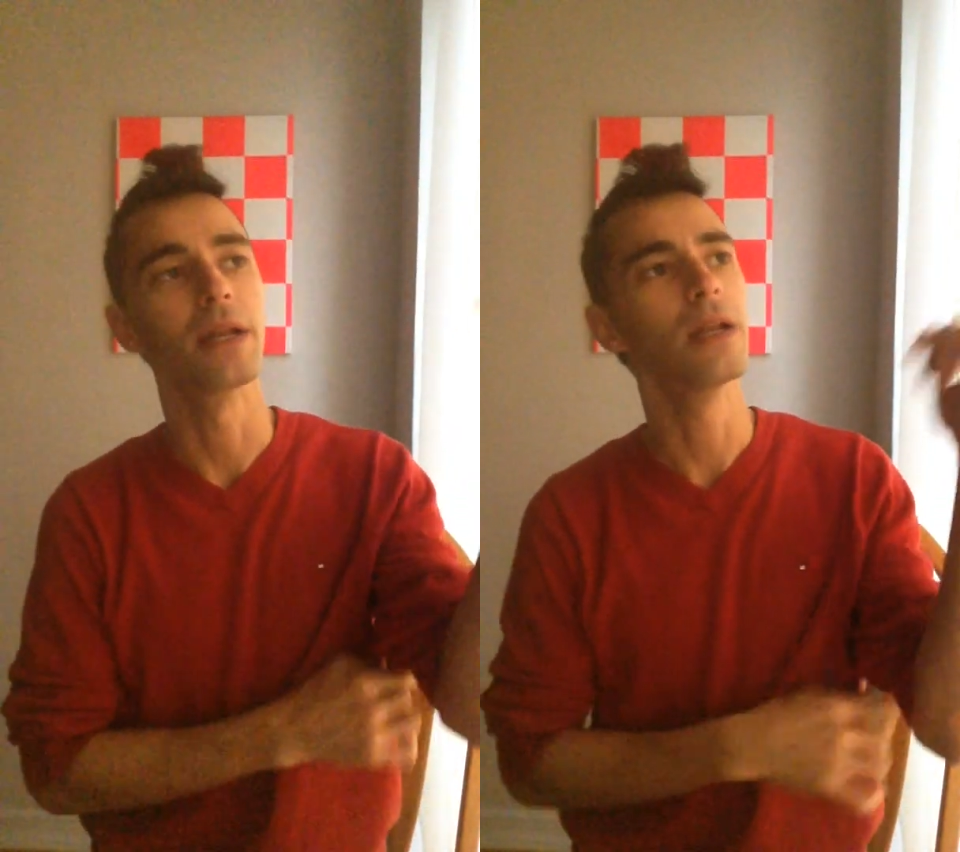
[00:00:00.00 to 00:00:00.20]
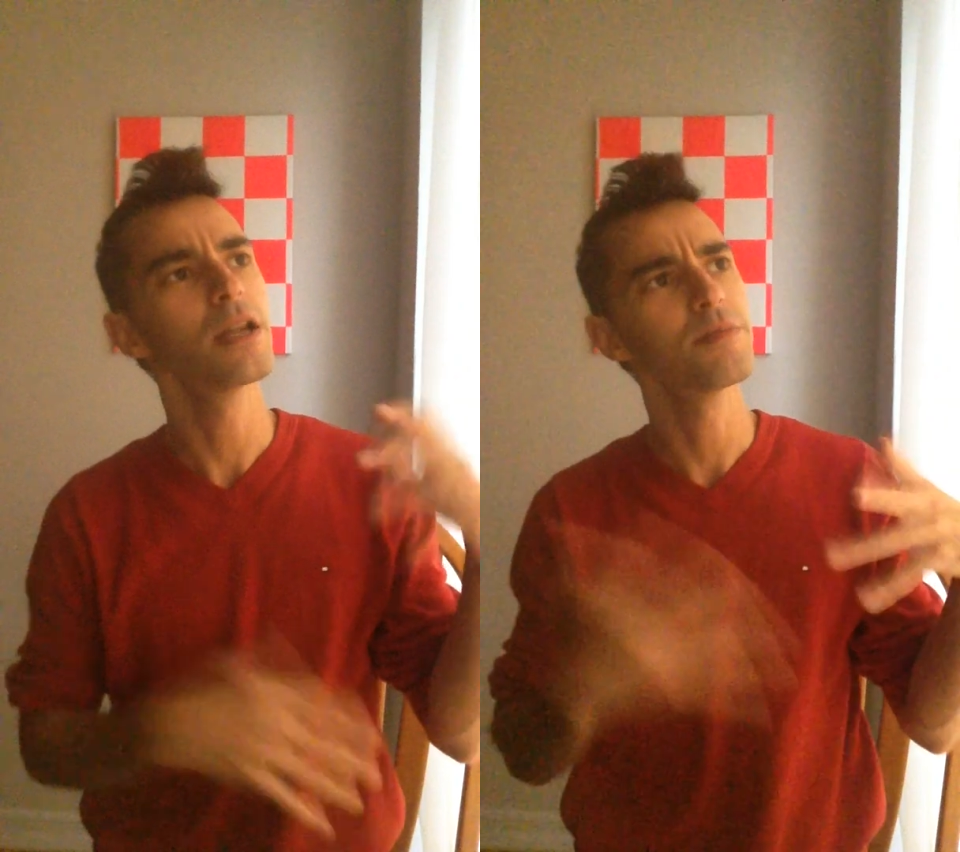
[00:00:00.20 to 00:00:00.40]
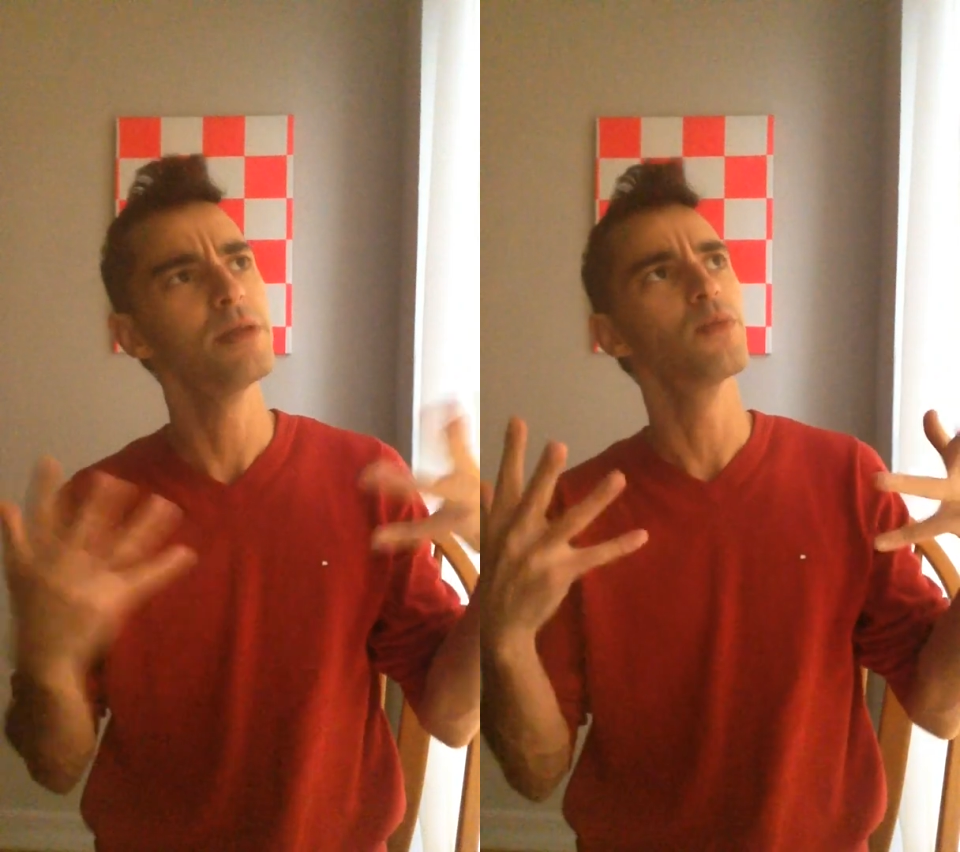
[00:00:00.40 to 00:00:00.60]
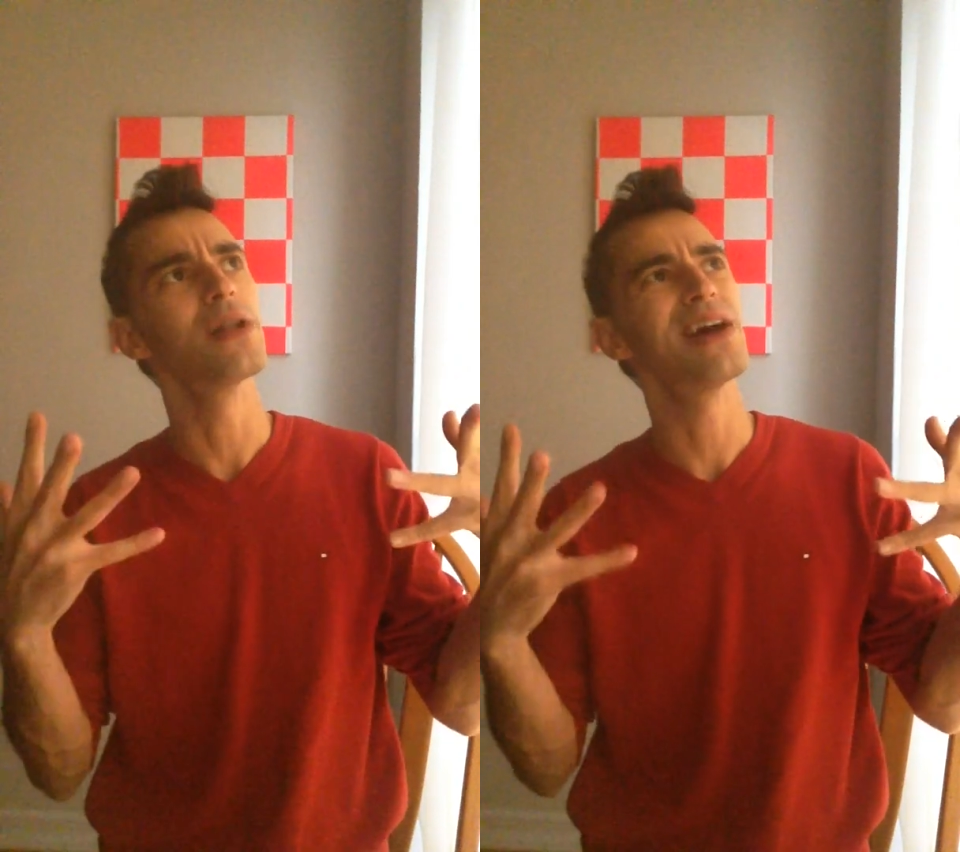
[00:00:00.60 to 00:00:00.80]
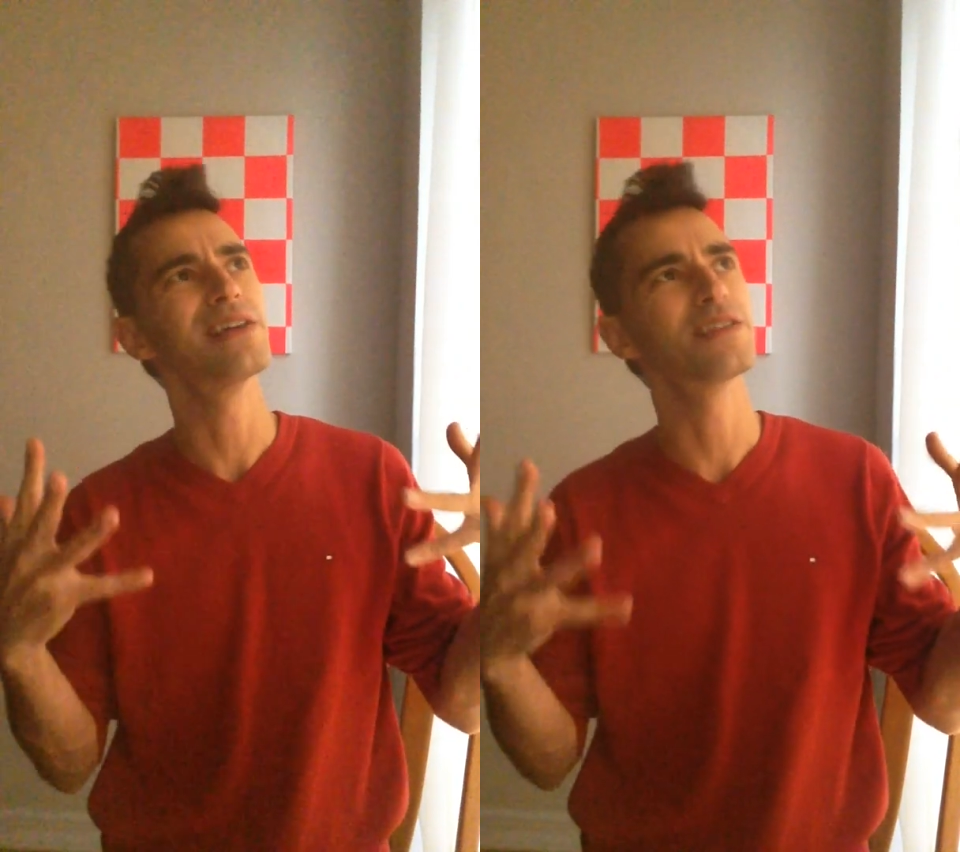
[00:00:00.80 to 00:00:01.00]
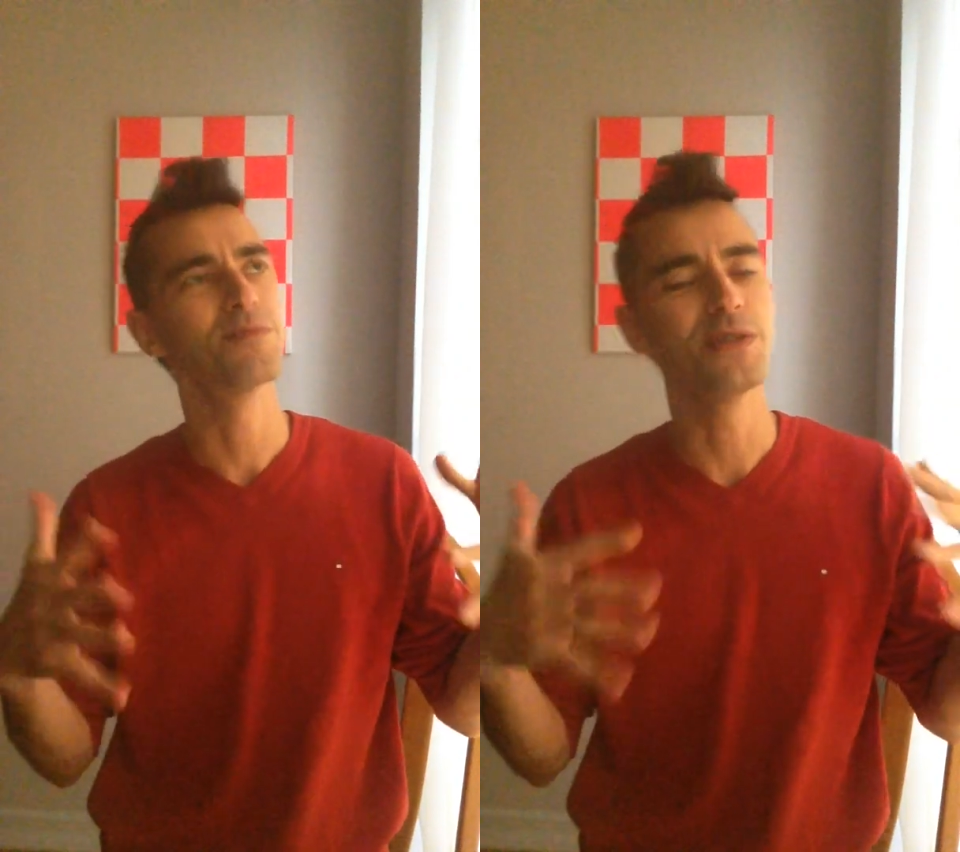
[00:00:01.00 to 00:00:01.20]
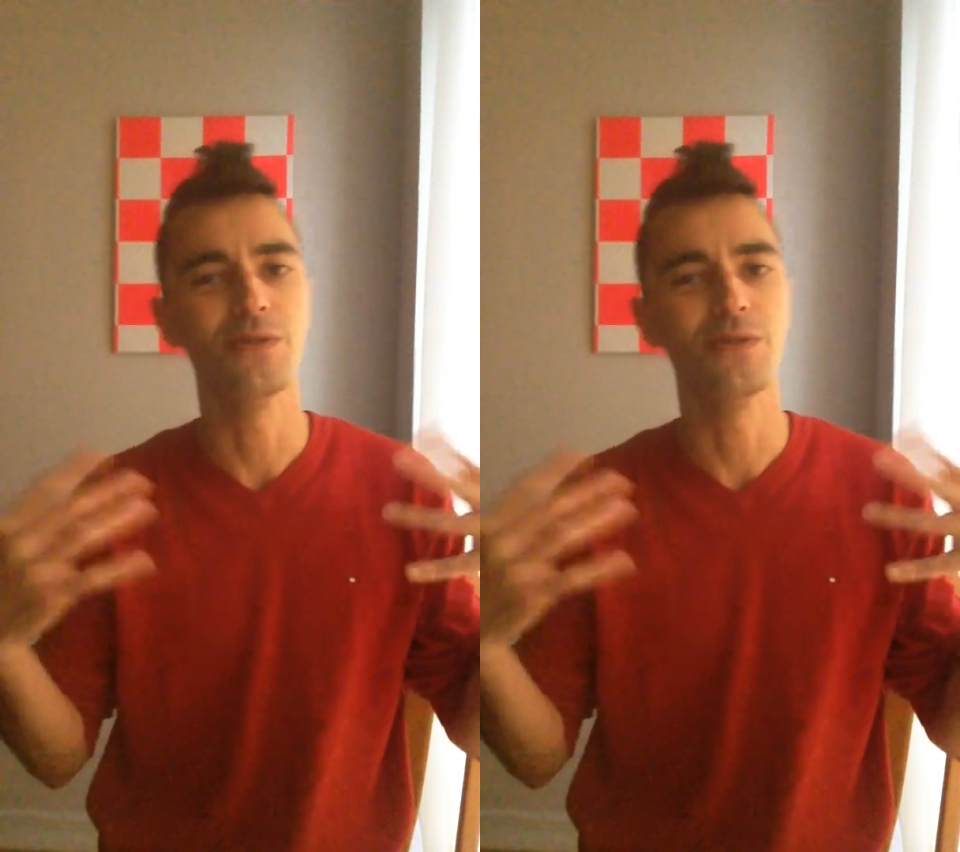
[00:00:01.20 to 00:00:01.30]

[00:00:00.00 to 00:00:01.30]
A lot of people ask me,